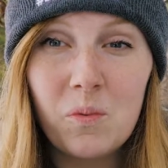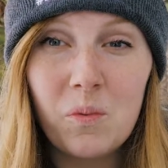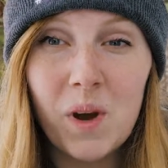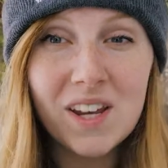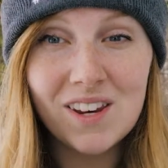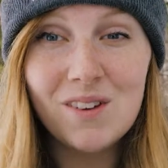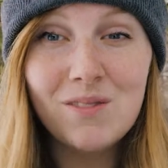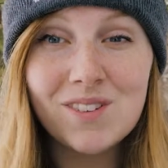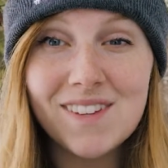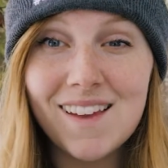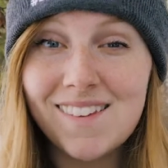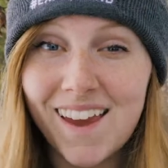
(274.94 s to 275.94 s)
when you've
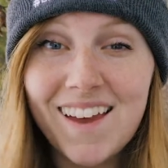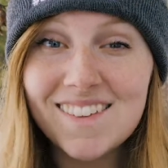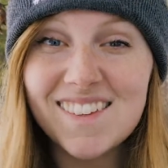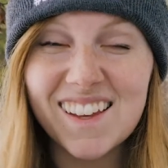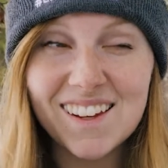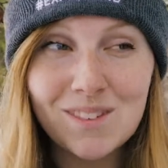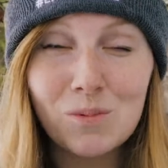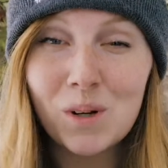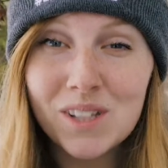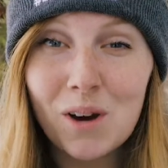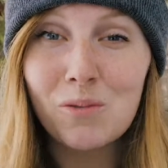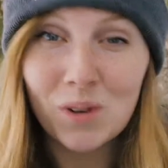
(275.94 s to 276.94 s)
said yes and it's
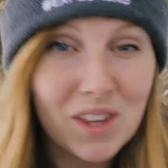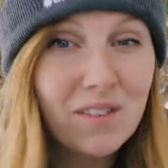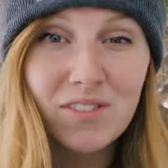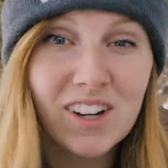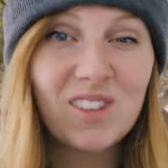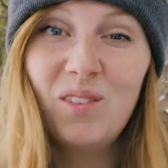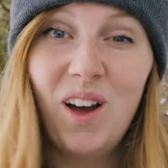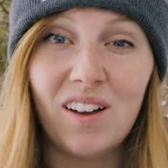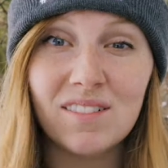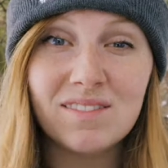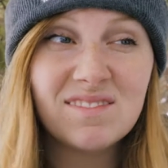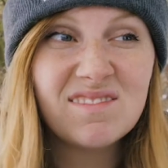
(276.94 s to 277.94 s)
worked out really freaking
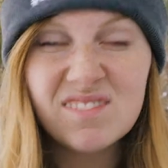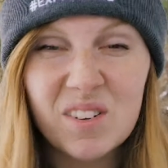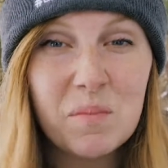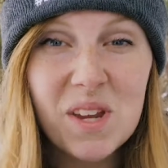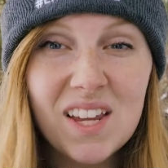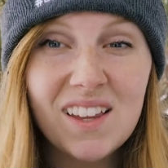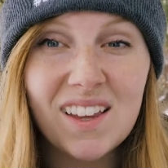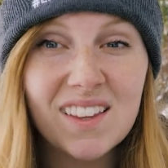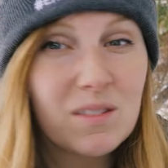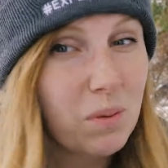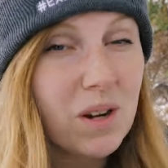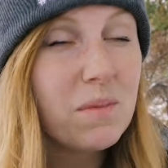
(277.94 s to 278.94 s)
well. For me,
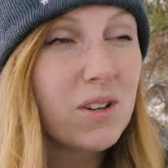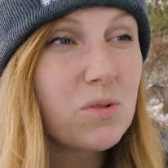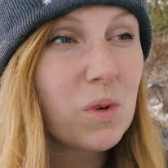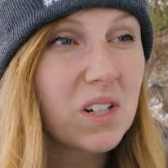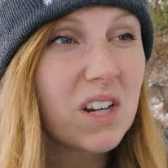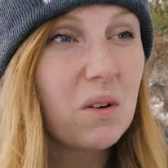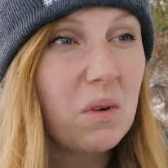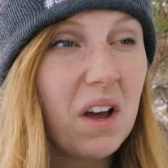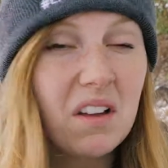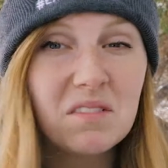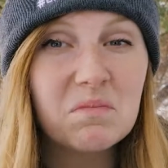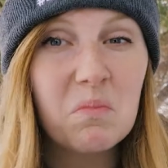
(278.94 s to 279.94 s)
it's pretty much worked out
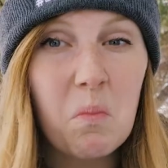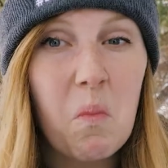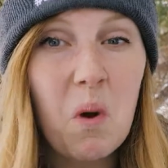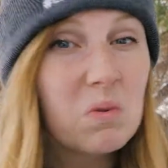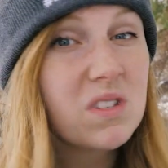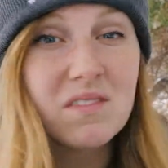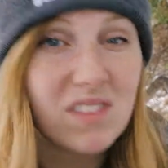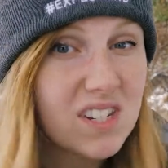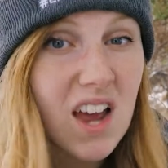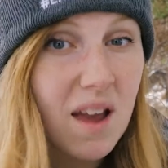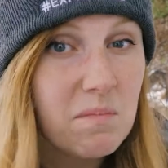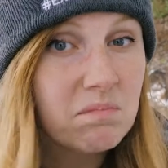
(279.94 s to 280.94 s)
well most of the
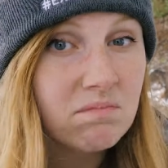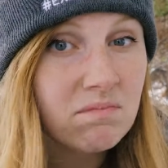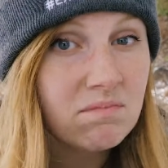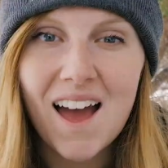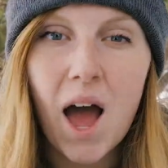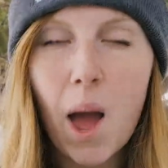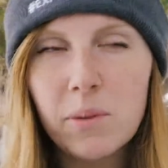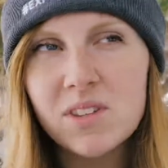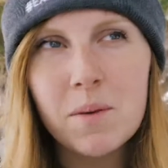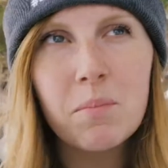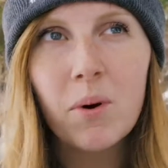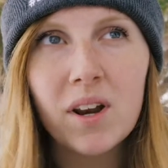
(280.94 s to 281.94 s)
time. At
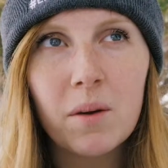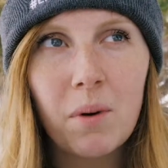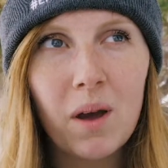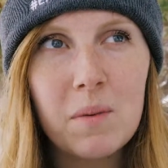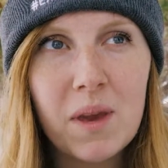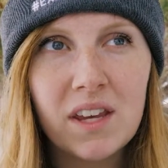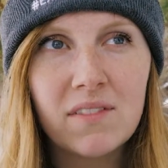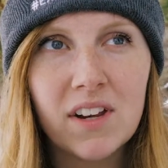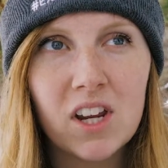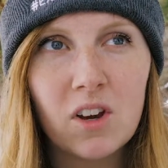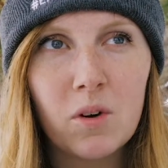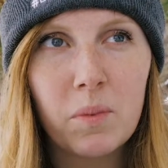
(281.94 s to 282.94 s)
some point, I'll probably make a
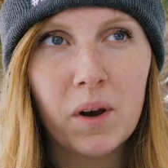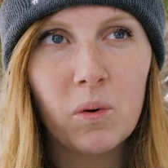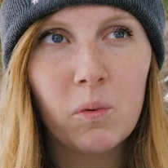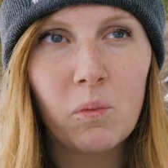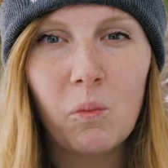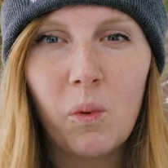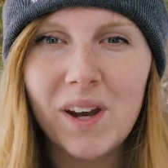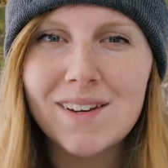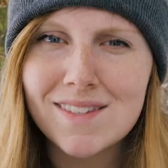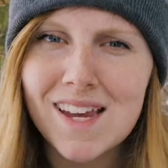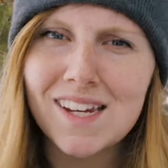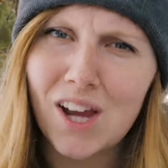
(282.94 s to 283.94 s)
video about when
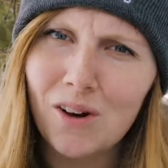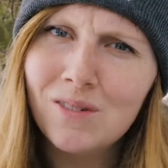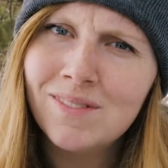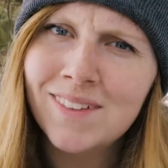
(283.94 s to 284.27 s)
to say no,